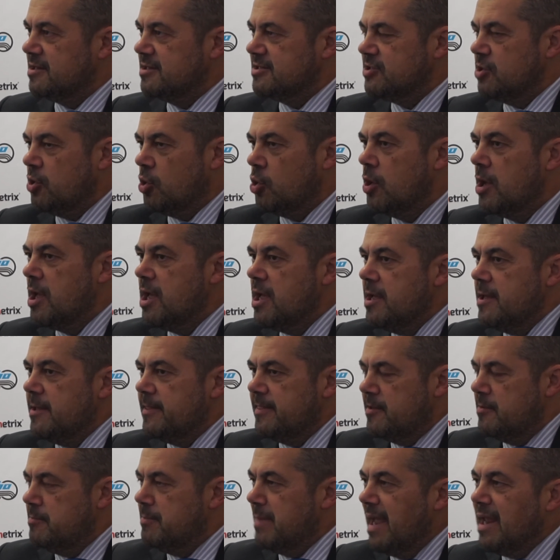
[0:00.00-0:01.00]
So
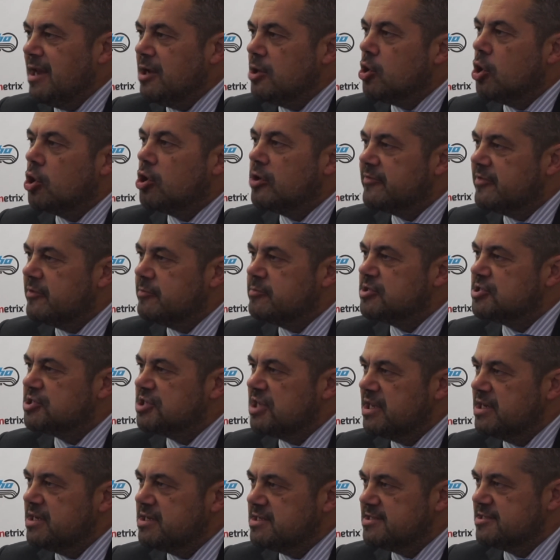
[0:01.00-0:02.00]
the main goal of the
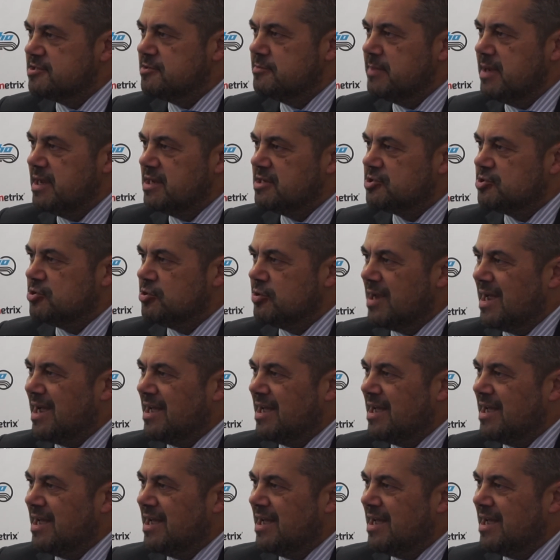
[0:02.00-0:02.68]
machine is to measure